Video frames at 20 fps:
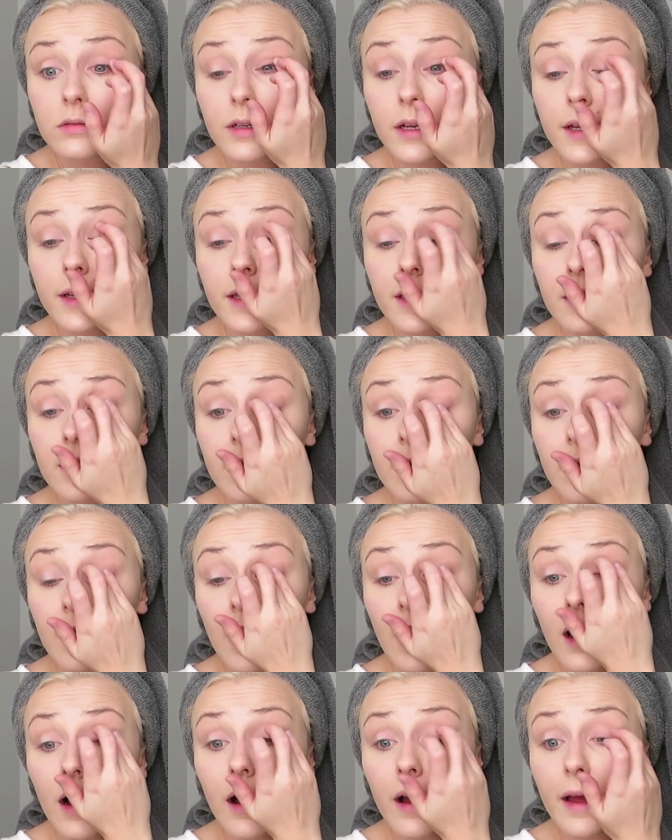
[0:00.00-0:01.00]
I
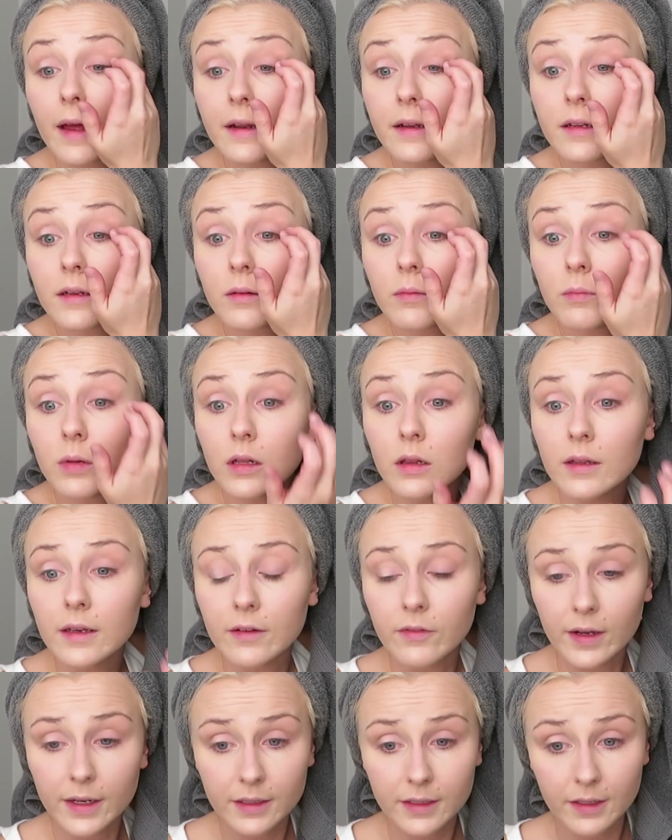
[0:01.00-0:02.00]
cannot
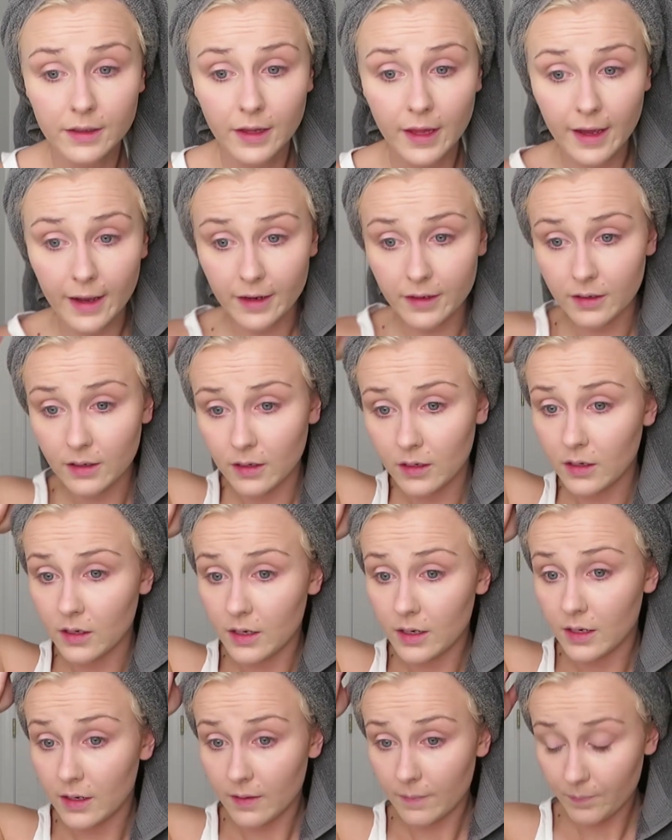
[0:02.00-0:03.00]
believe I did that.
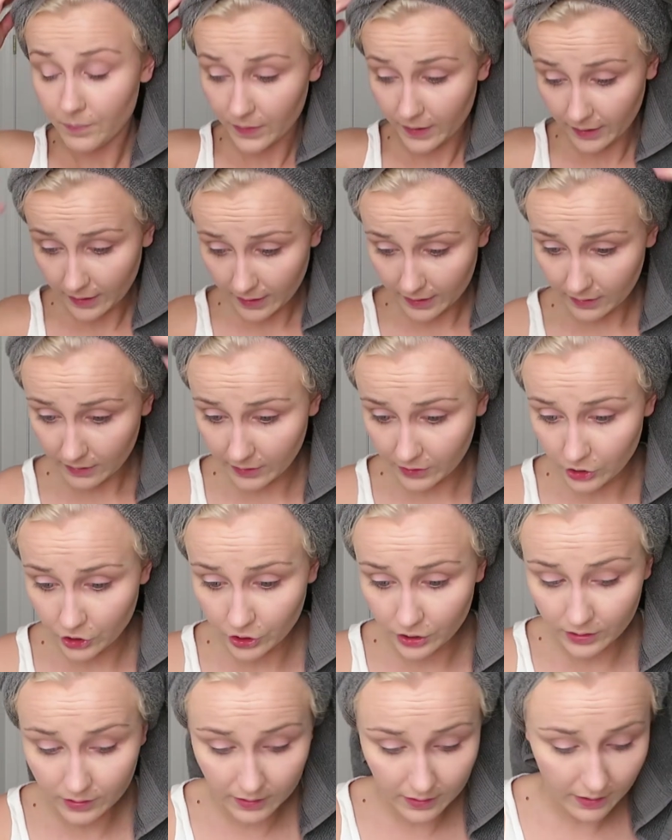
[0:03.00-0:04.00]
Like, I
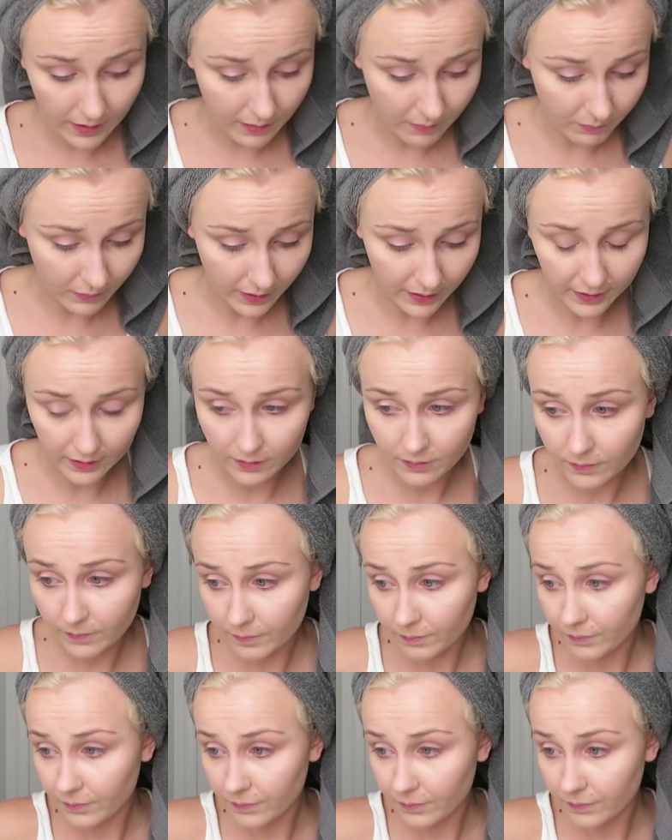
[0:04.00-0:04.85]
literally am like,